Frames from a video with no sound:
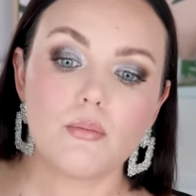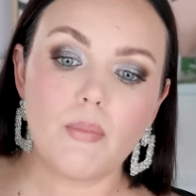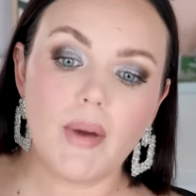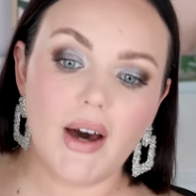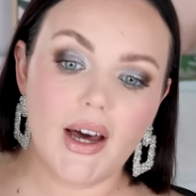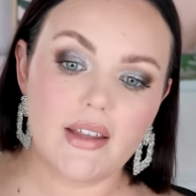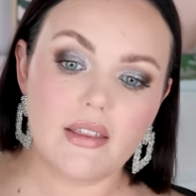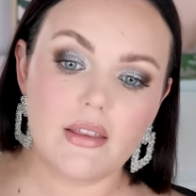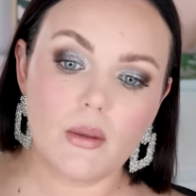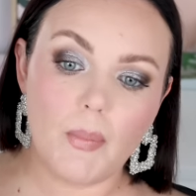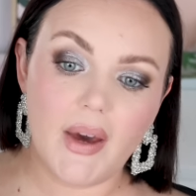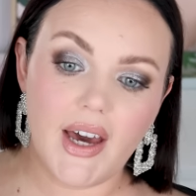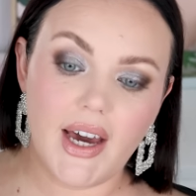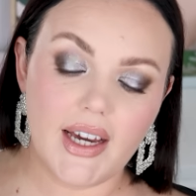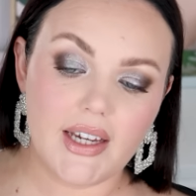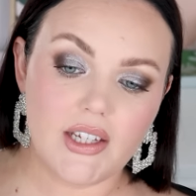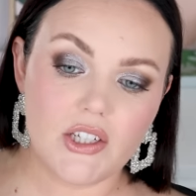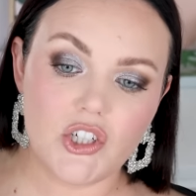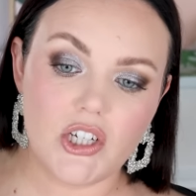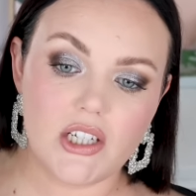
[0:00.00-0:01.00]
But the
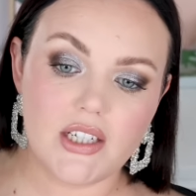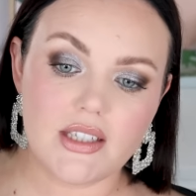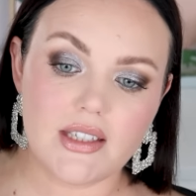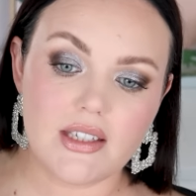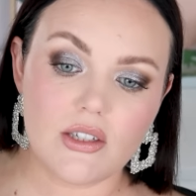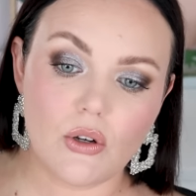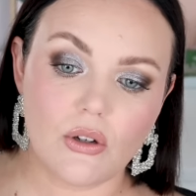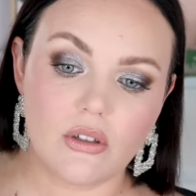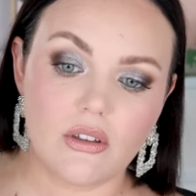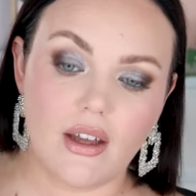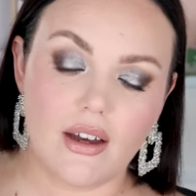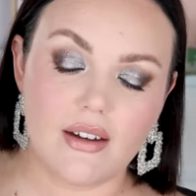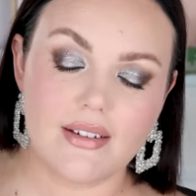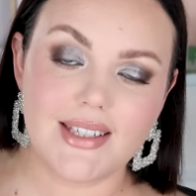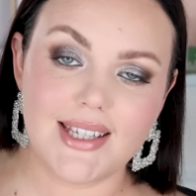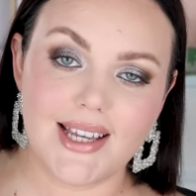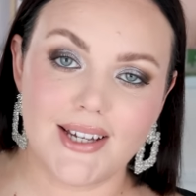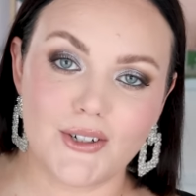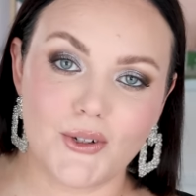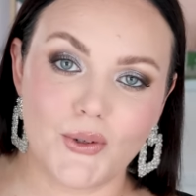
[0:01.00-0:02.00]
packaging is so
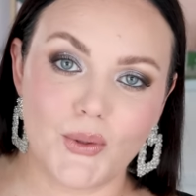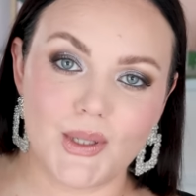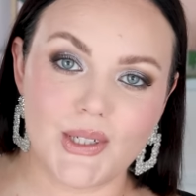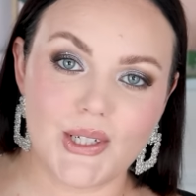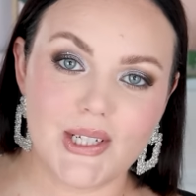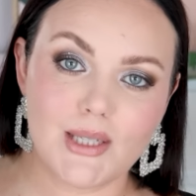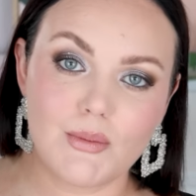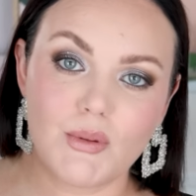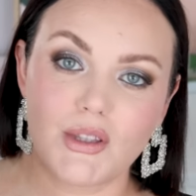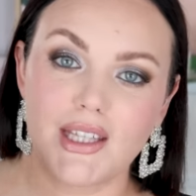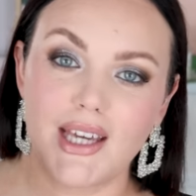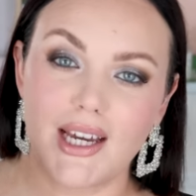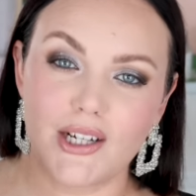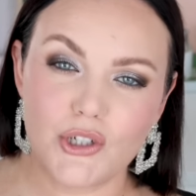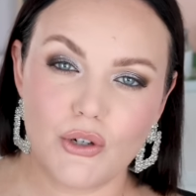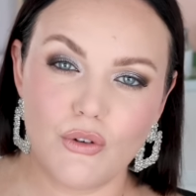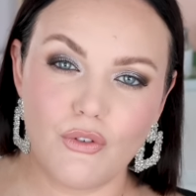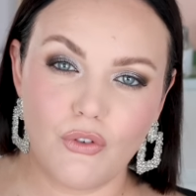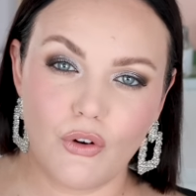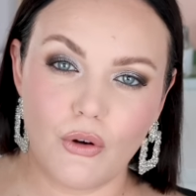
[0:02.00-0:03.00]
luxe and gorgeous, but the
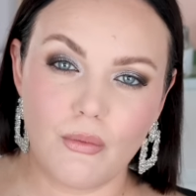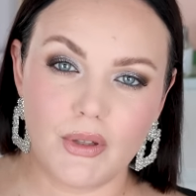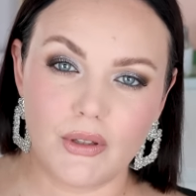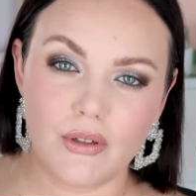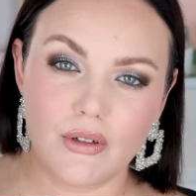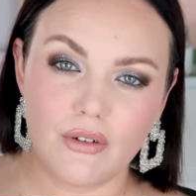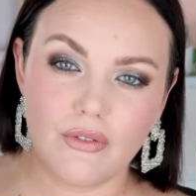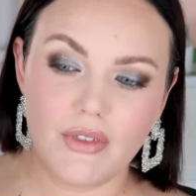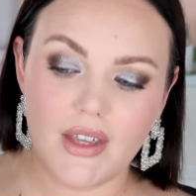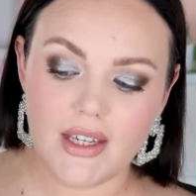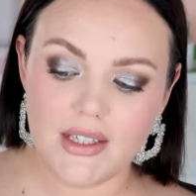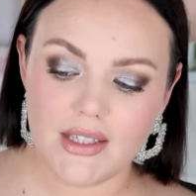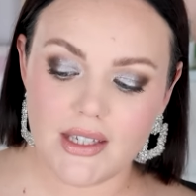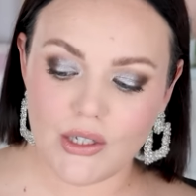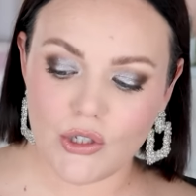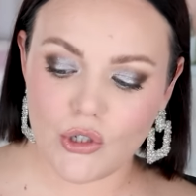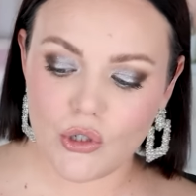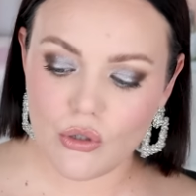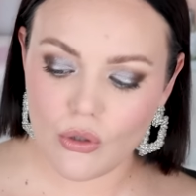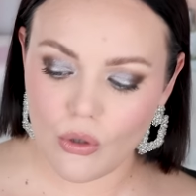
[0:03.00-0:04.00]
actual formula of these
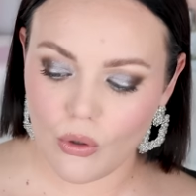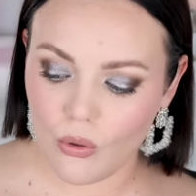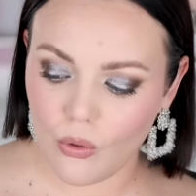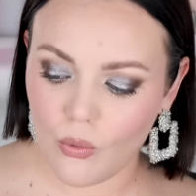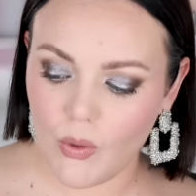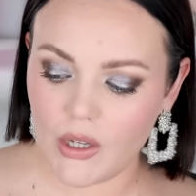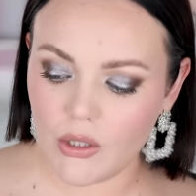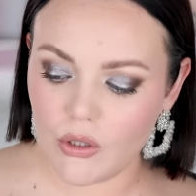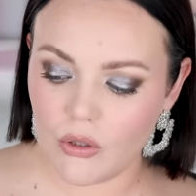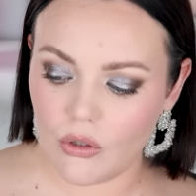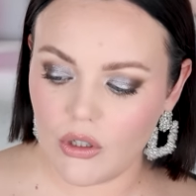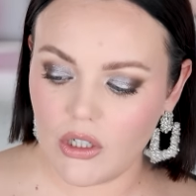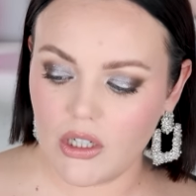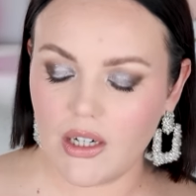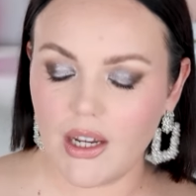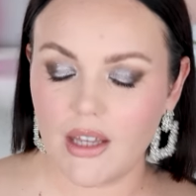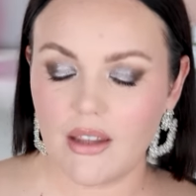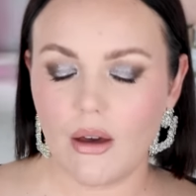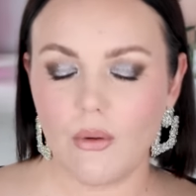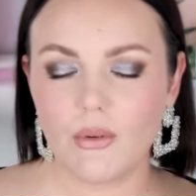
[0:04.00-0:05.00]
is so good.
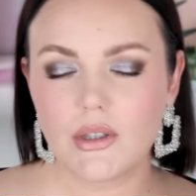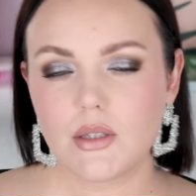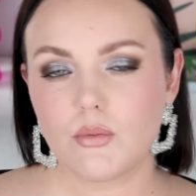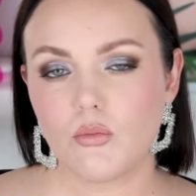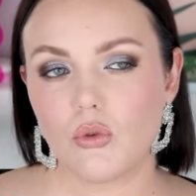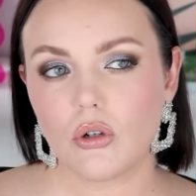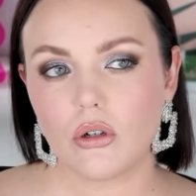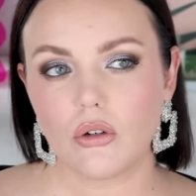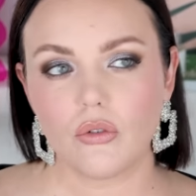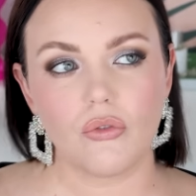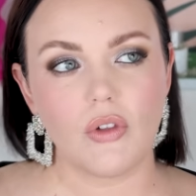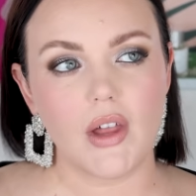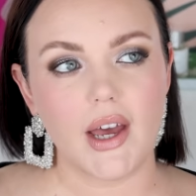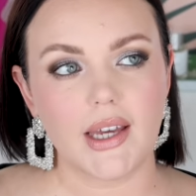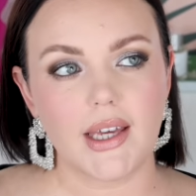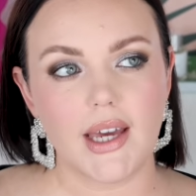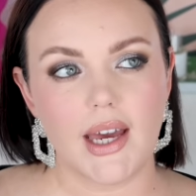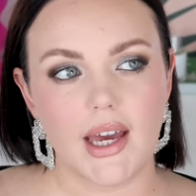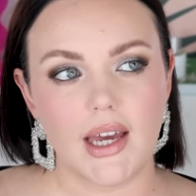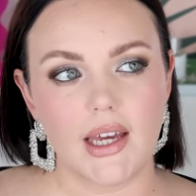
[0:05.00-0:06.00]
Now that one's more of
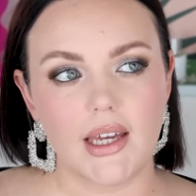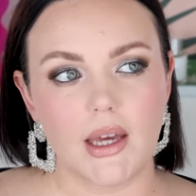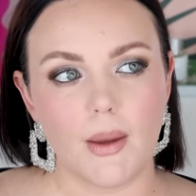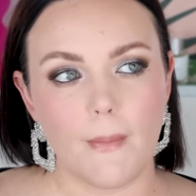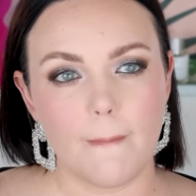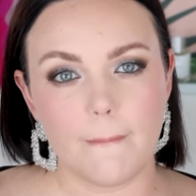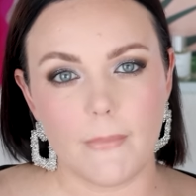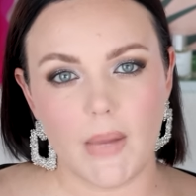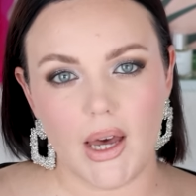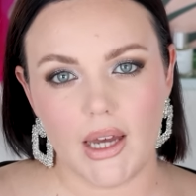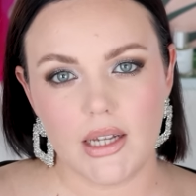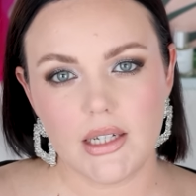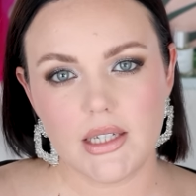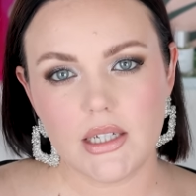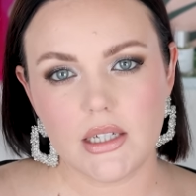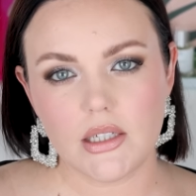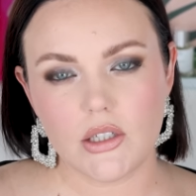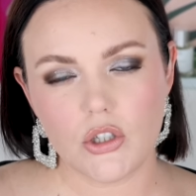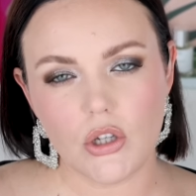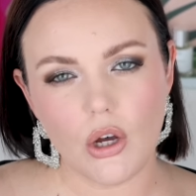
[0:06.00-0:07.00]
like a
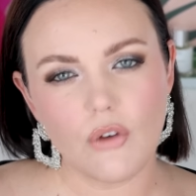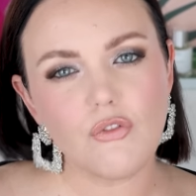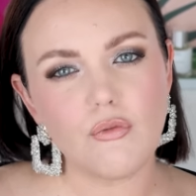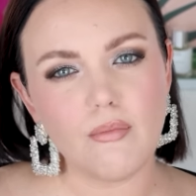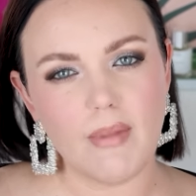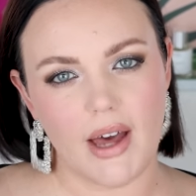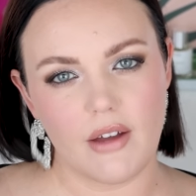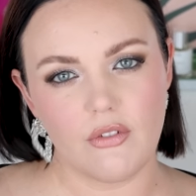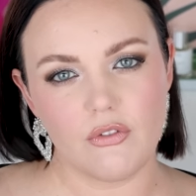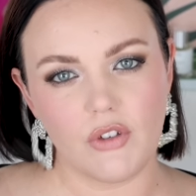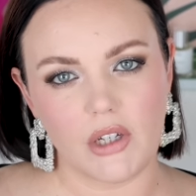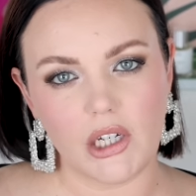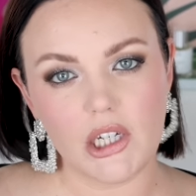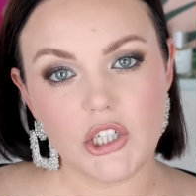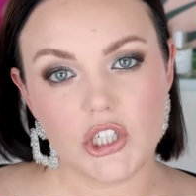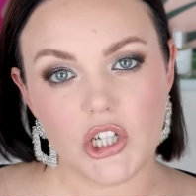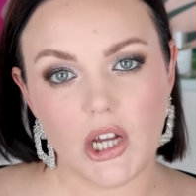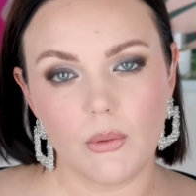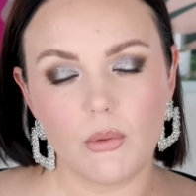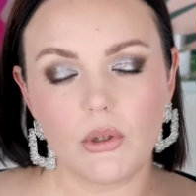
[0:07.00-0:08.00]
matte, soft matte
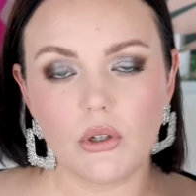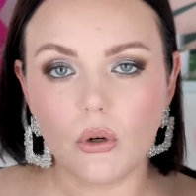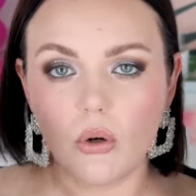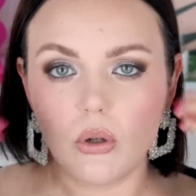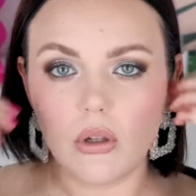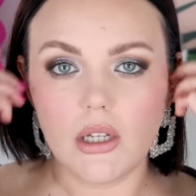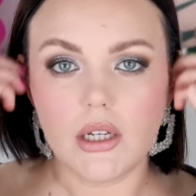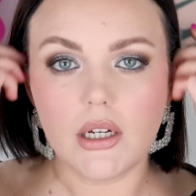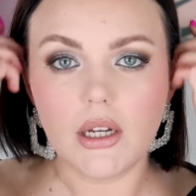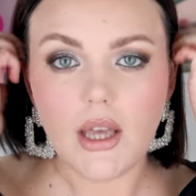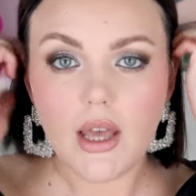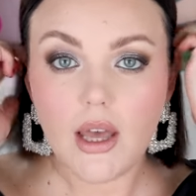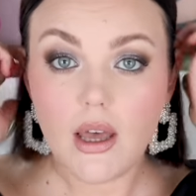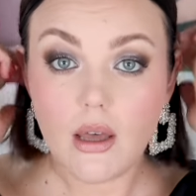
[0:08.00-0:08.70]
finish, I would call it,